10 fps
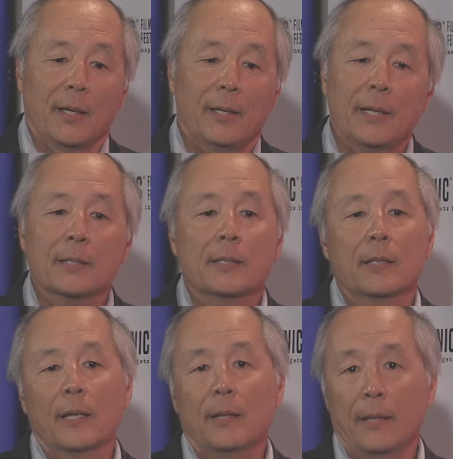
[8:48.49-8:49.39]
that's,
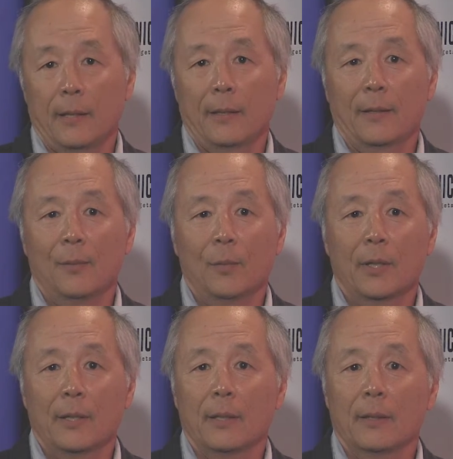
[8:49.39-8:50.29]
I think, one
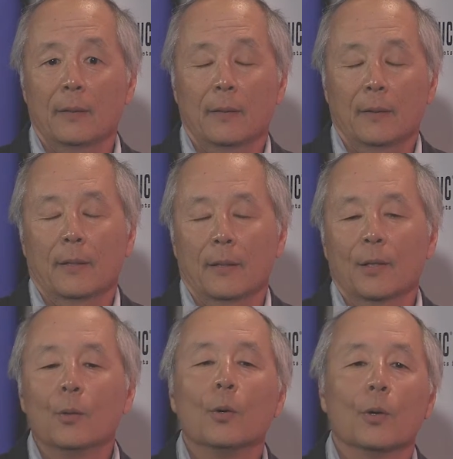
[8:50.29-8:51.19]
of the
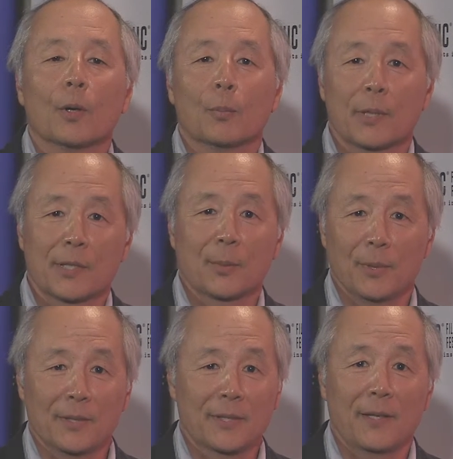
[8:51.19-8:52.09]
core
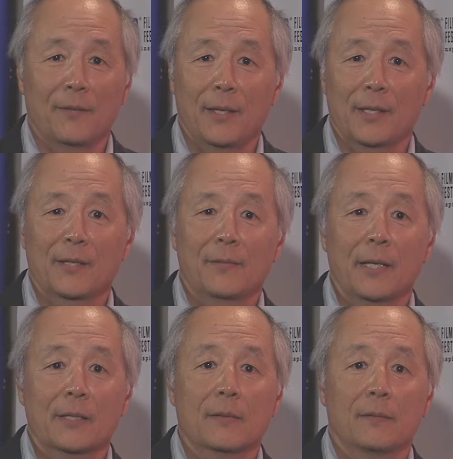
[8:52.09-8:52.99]
principles of this
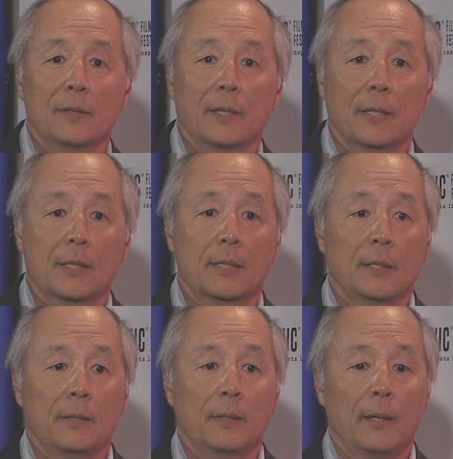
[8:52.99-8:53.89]
festival is
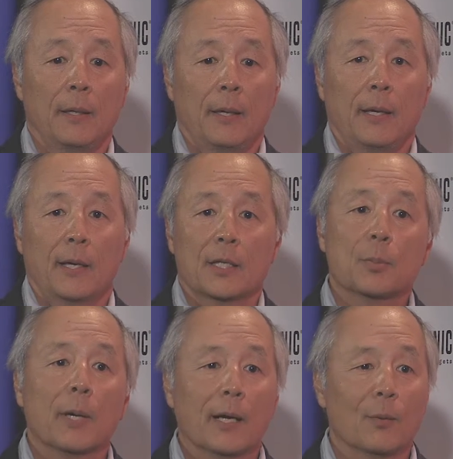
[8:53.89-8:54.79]
to
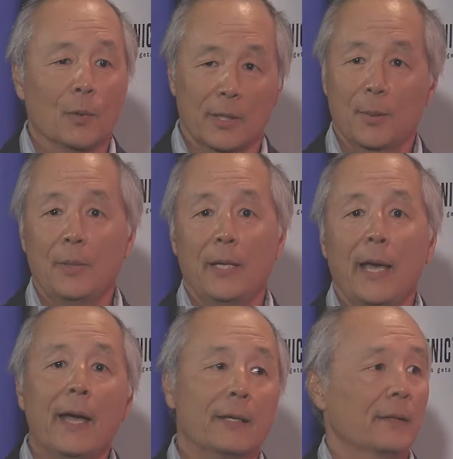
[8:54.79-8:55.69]
inspire one to be
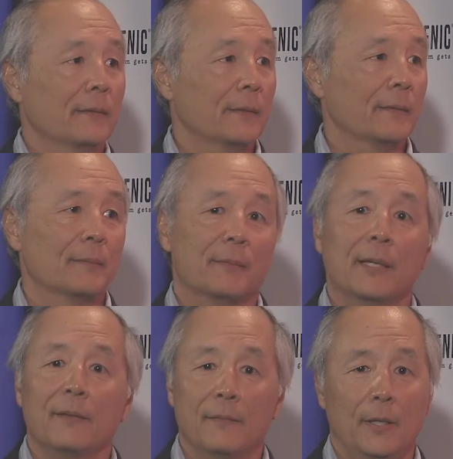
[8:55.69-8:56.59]
active
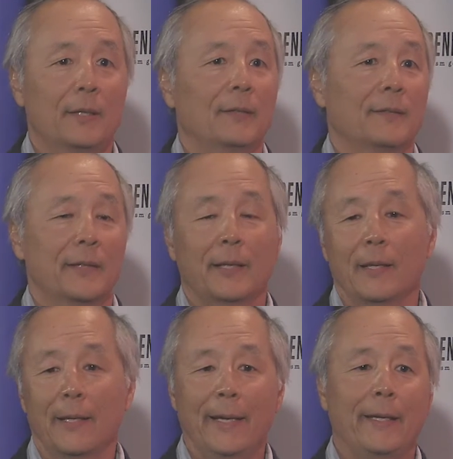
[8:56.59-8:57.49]
and involved and
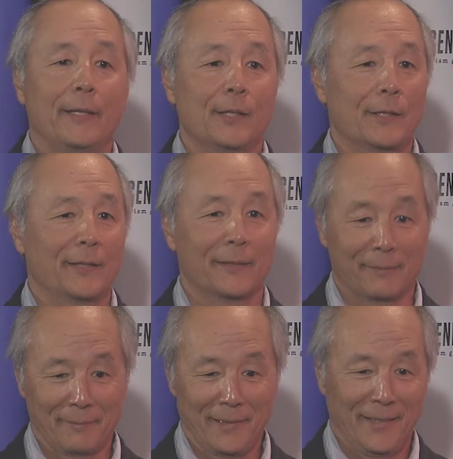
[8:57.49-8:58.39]
engaged,
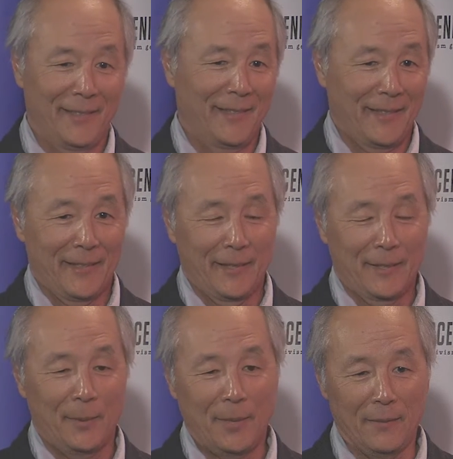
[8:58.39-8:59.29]
and
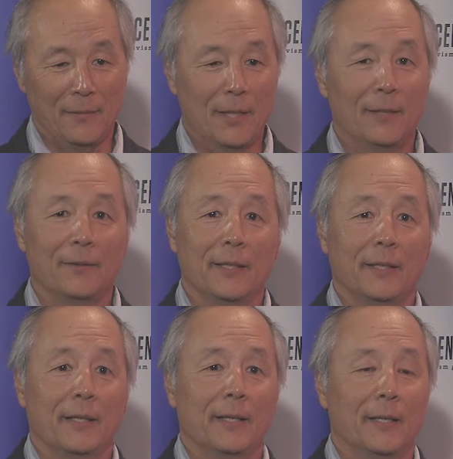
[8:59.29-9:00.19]
to be involved
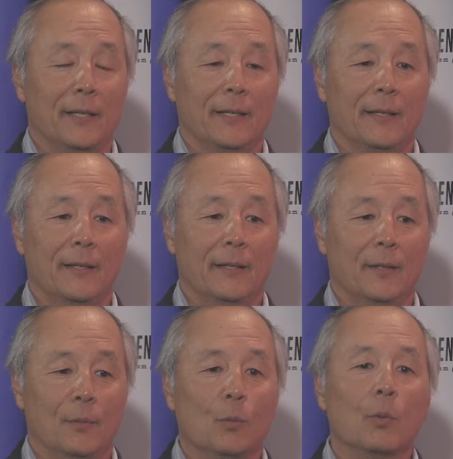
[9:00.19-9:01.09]
in
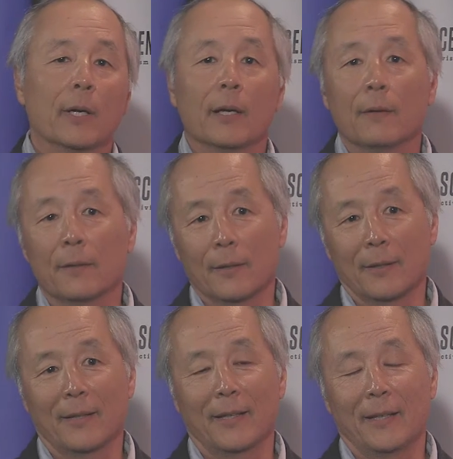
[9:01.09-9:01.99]

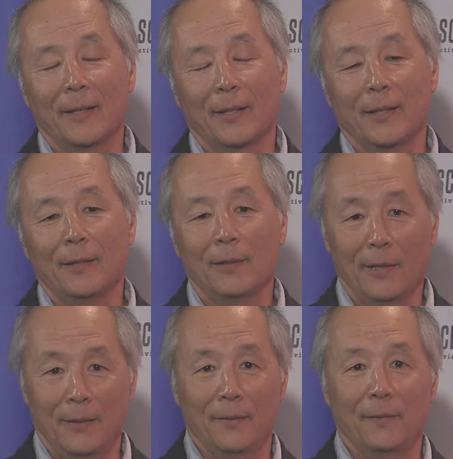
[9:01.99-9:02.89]
wherever you
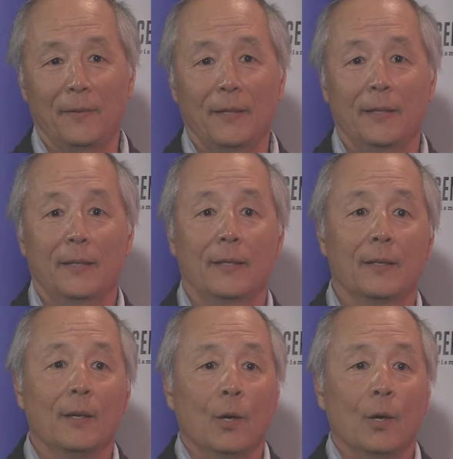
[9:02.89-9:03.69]
live, in